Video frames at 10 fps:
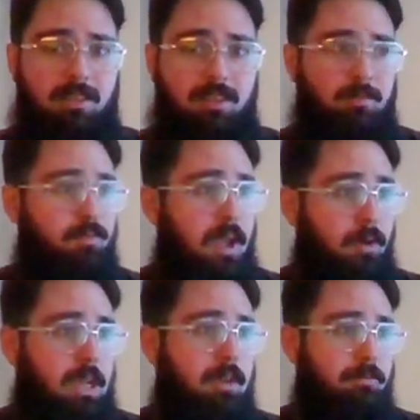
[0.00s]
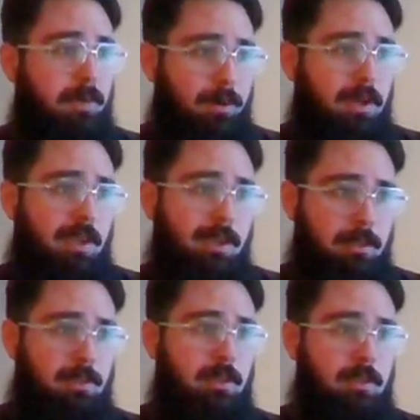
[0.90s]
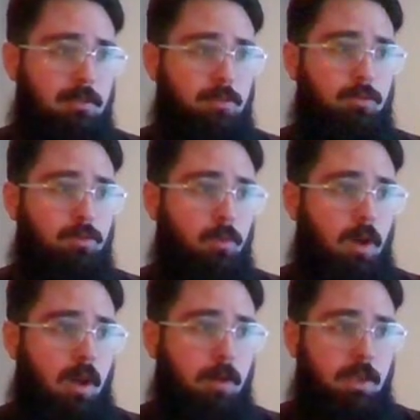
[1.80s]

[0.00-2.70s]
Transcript: it's very, very easy to